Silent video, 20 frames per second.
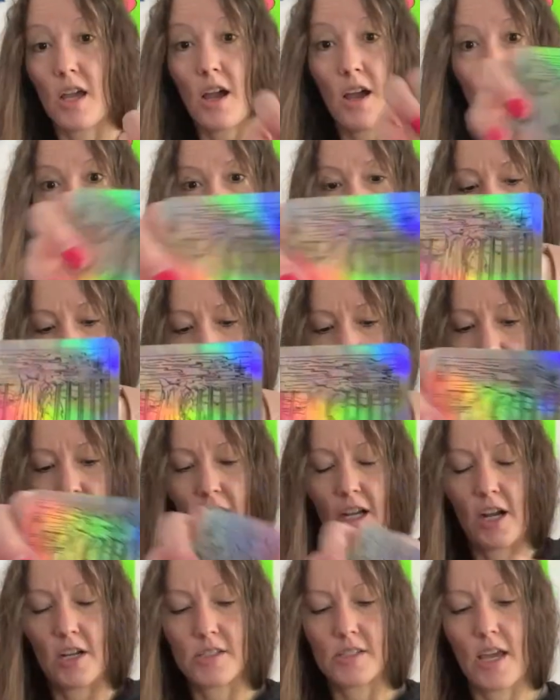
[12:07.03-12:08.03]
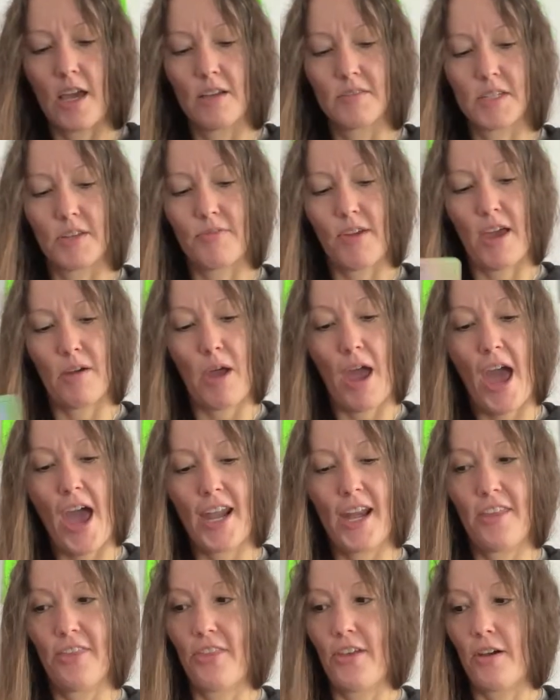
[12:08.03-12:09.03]
unstucking ourselves. If I
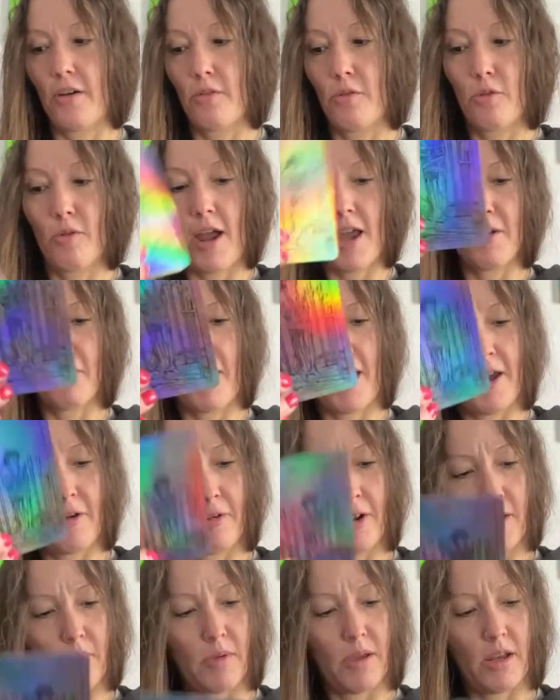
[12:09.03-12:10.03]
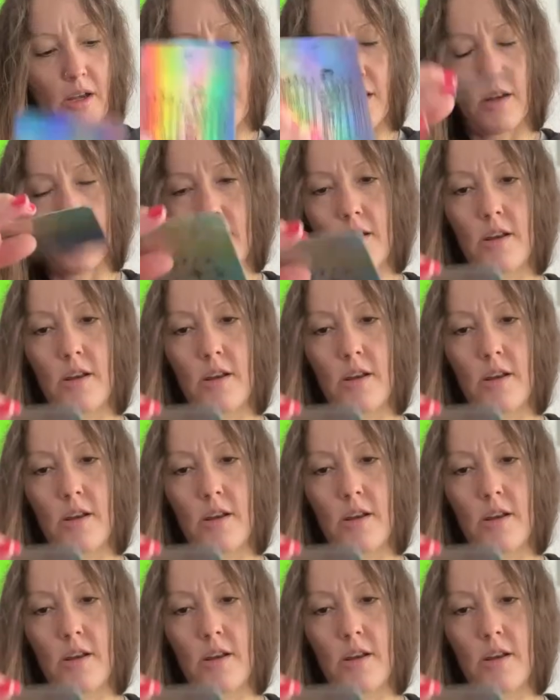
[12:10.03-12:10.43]
had it the right way, it would have been